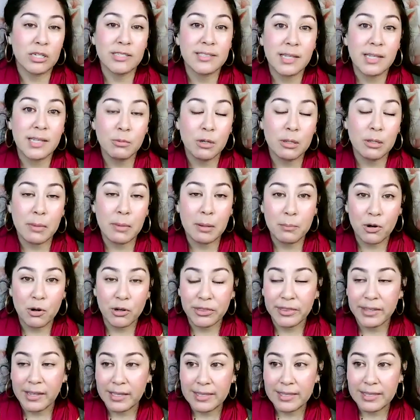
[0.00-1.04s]
to celebrate my
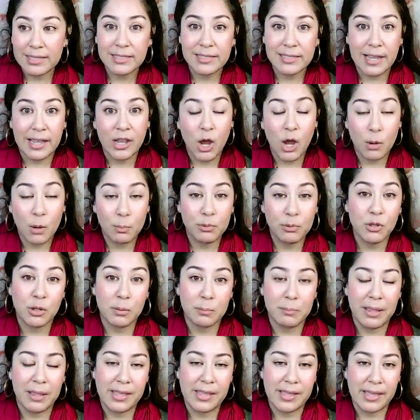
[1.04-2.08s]
birthday on this day. Hope you
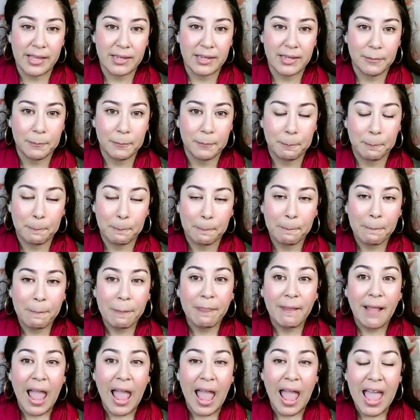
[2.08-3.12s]
can make it.
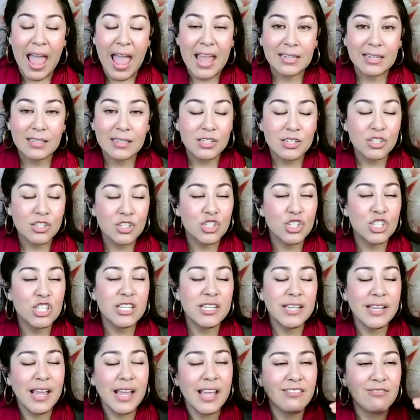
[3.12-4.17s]
And
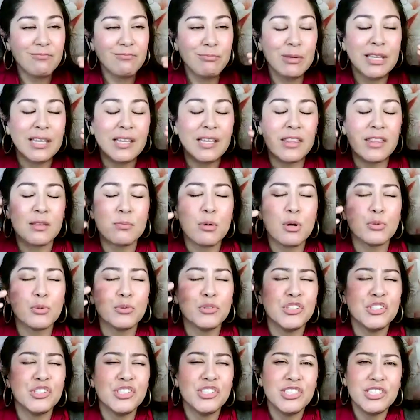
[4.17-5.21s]
she gave me the
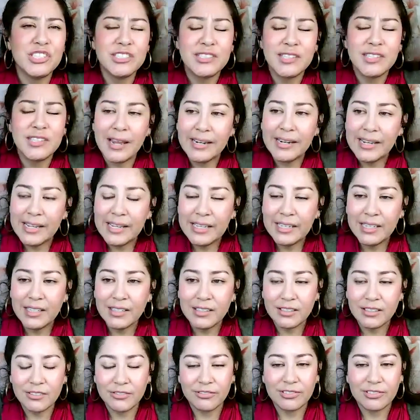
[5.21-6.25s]
most stunning
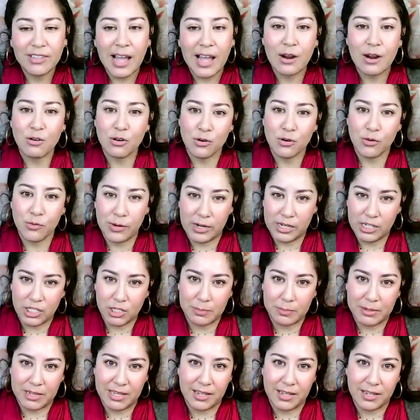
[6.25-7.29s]
flower
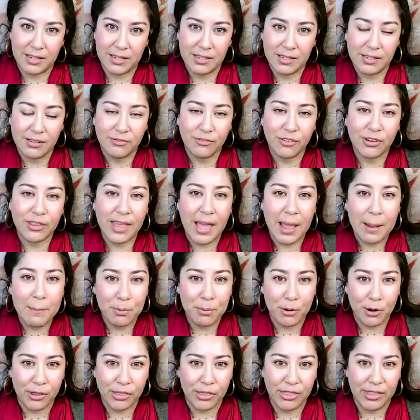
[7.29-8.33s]
arrangement for that
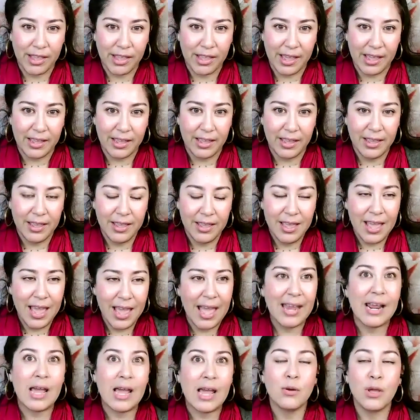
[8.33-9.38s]
birthday.
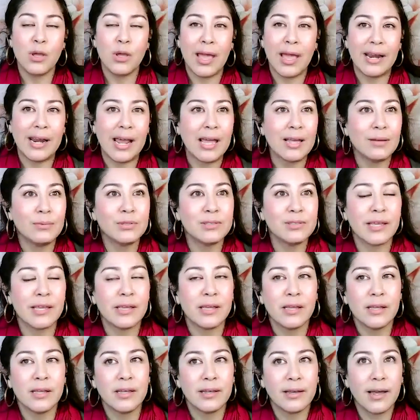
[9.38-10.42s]
And I was
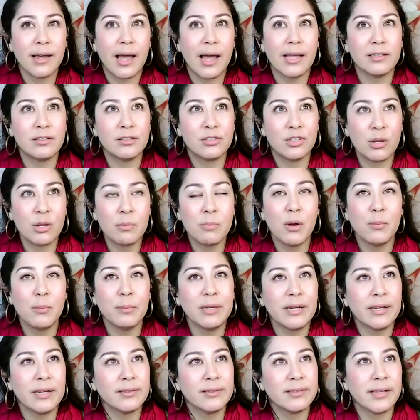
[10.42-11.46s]
like, I took a
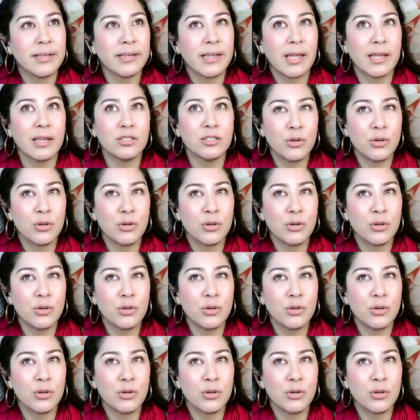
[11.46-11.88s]
moment and I was like,